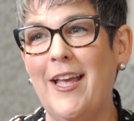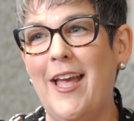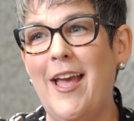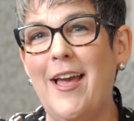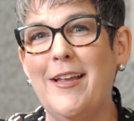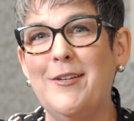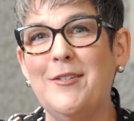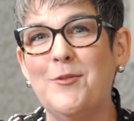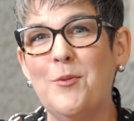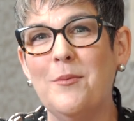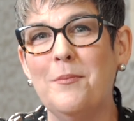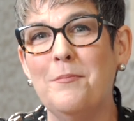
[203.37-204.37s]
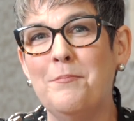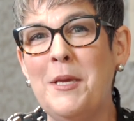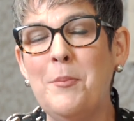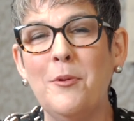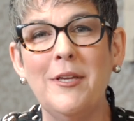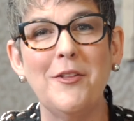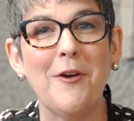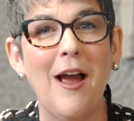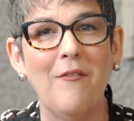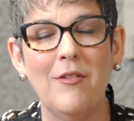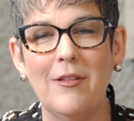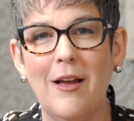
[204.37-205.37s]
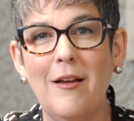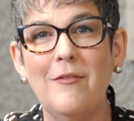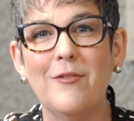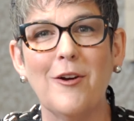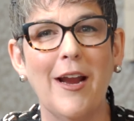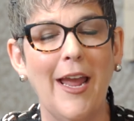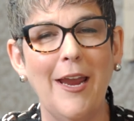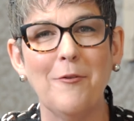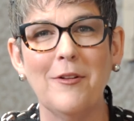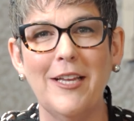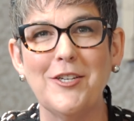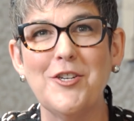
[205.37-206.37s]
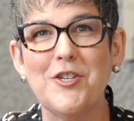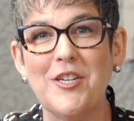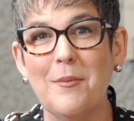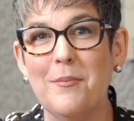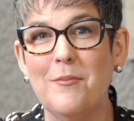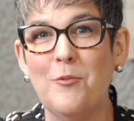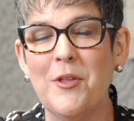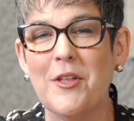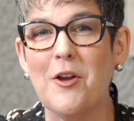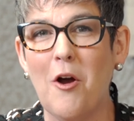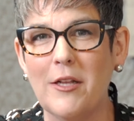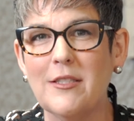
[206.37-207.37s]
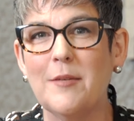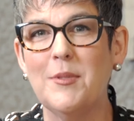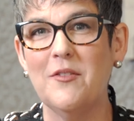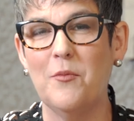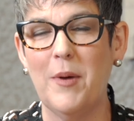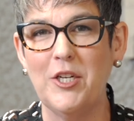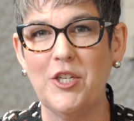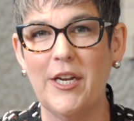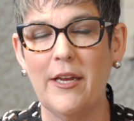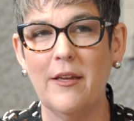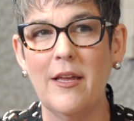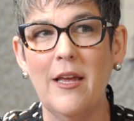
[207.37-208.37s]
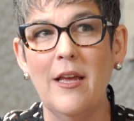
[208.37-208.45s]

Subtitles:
And people either have a love or a hate relationship with the concept of budgeting.